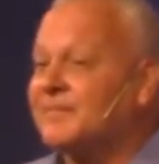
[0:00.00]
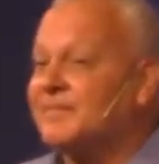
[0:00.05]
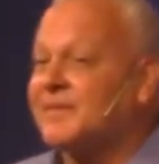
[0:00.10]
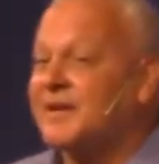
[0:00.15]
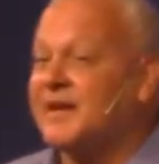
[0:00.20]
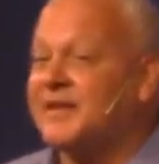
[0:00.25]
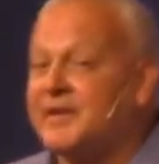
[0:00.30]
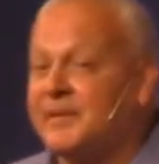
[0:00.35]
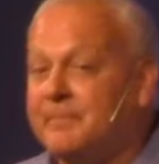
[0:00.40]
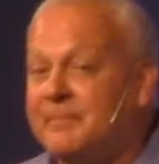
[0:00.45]

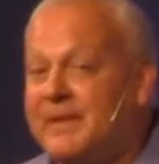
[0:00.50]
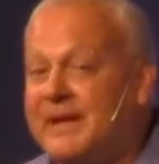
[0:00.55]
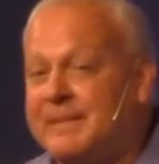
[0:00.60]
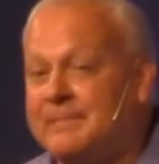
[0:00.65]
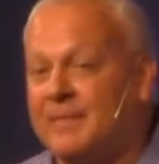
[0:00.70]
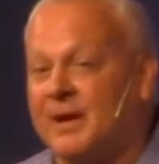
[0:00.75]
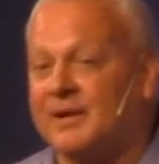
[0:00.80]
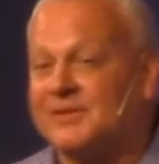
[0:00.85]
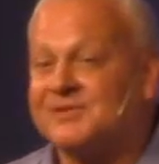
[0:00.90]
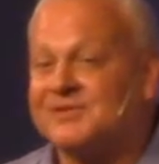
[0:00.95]
and the me
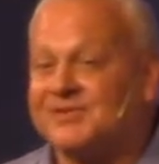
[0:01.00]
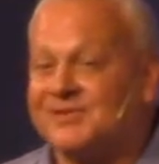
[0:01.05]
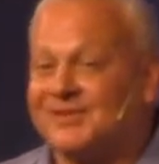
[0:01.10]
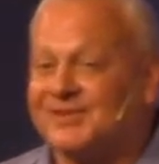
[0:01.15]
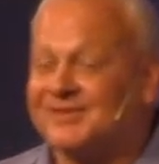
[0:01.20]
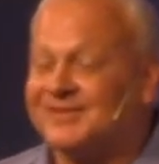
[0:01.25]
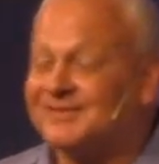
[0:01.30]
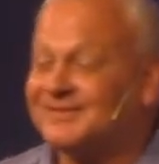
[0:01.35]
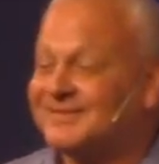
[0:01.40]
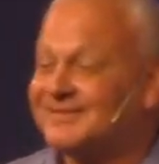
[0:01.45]
monster
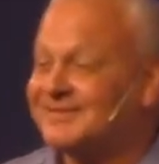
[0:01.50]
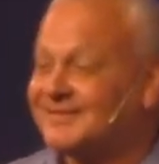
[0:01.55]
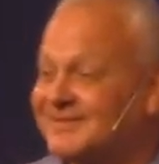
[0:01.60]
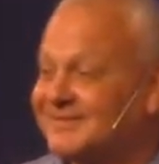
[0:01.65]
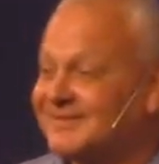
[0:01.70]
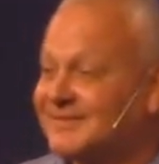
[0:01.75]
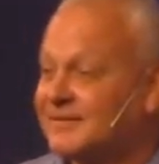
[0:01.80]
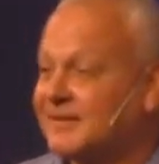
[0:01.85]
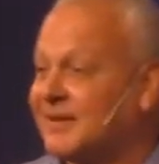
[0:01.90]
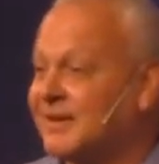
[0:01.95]

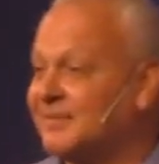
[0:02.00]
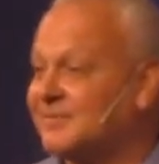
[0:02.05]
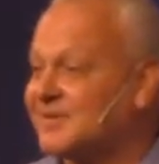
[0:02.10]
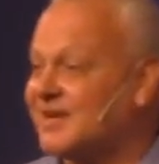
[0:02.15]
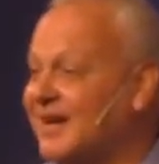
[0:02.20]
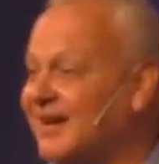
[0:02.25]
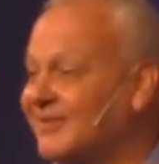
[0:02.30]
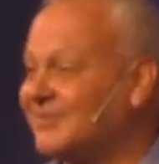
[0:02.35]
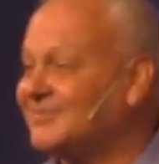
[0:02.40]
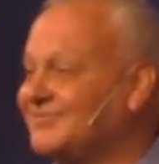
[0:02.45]
comes
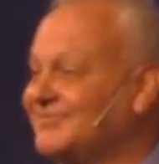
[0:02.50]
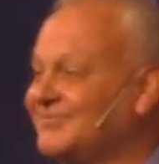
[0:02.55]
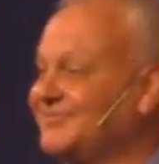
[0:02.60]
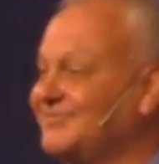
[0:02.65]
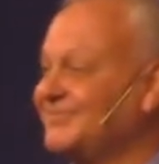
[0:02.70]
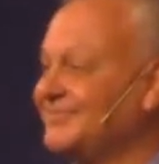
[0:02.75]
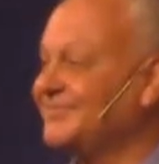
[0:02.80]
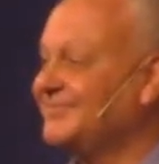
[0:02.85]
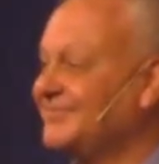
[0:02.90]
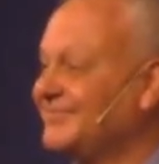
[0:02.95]
out.
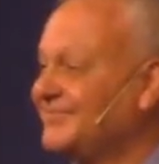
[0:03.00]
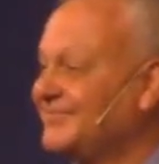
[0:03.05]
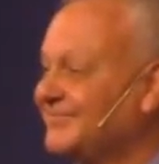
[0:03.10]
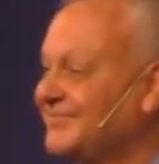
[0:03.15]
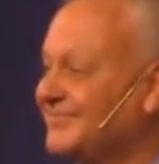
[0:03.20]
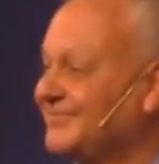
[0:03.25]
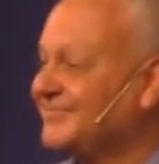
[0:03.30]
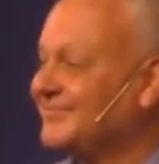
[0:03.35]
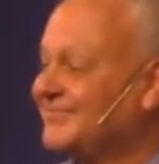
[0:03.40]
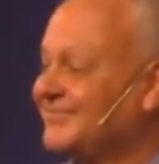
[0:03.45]

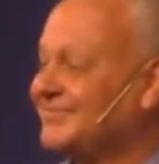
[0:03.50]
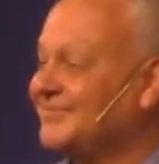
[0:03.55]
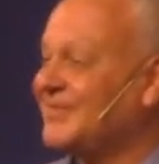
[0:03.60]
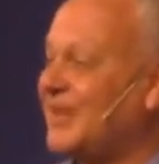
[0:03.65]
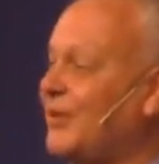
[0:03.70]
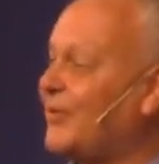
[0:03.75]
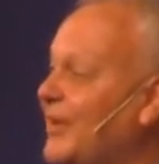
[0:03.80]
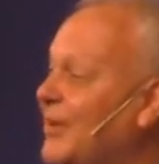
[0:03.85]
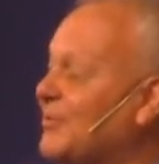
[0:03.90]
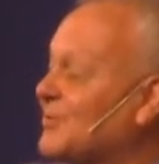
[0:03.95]

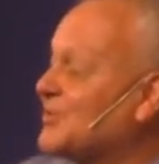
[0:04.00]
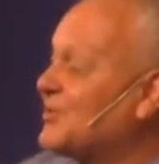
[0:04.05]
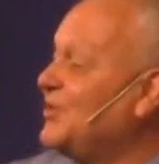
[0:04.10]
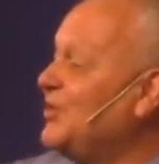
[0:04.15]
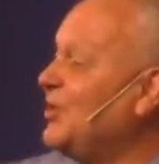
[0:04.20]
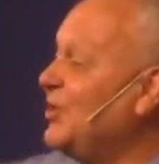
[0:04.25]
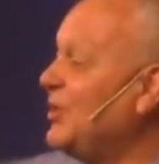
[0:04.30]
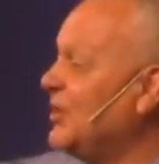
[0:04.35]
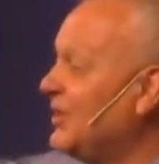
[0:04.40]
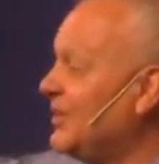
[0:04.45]
Oh, that was
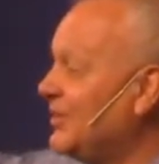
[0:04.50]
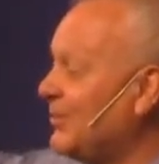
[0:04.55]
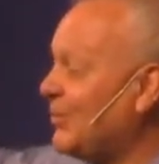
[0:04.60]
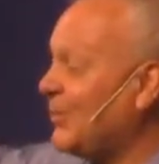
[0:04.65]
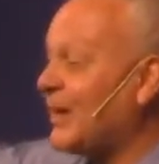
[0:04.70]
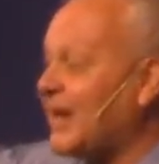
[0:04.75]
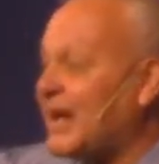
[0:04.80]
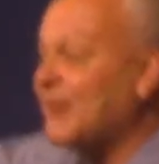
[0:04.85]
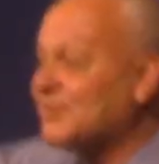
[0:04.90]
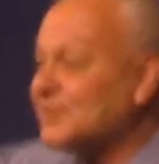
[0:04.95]
good
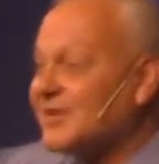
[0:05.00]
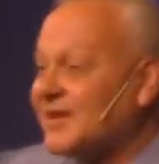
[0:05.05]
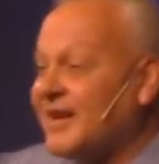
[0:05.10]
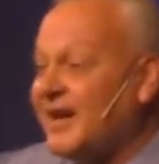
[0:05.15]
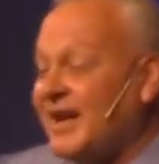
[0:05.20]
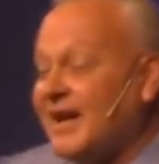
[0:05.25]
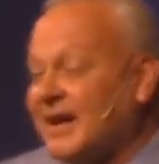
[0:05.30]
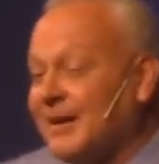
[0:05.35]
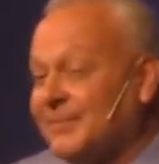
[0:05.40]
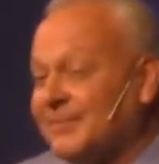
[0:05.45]
while I was at
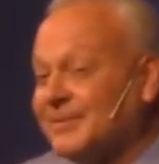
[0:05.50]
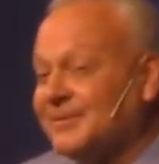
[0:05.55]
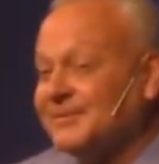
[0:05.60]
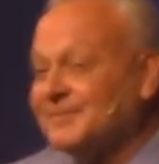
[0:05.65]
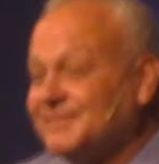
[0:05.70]
camp.